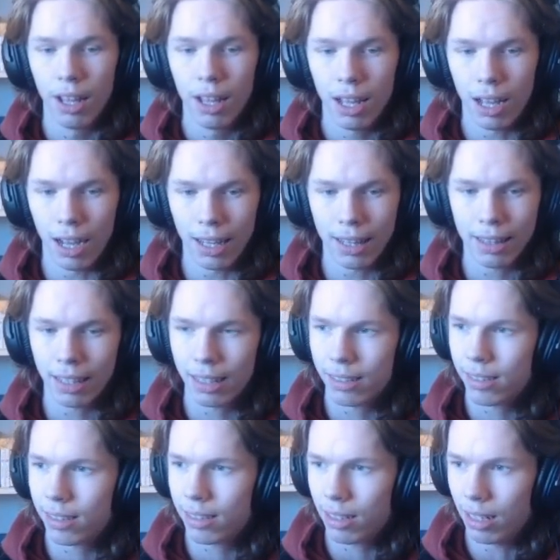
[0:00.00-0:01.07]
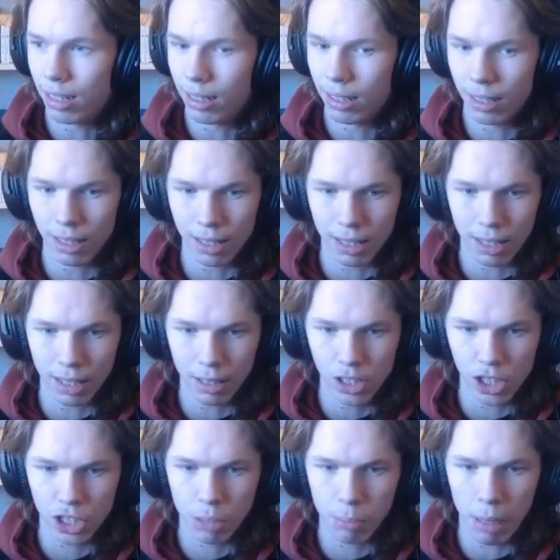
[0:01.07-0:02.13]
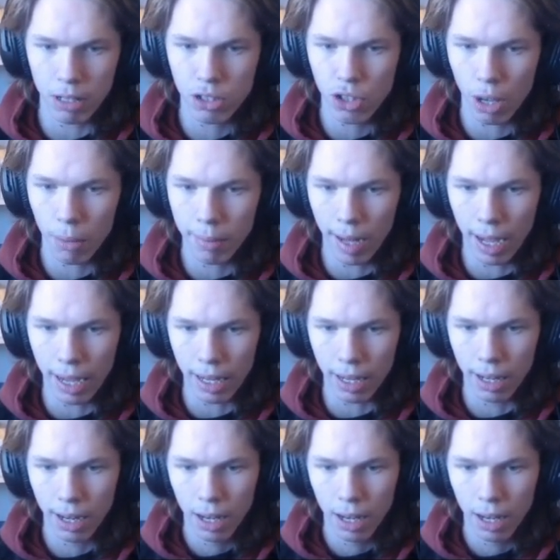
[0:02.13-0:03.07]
I think it's in the just about sub 9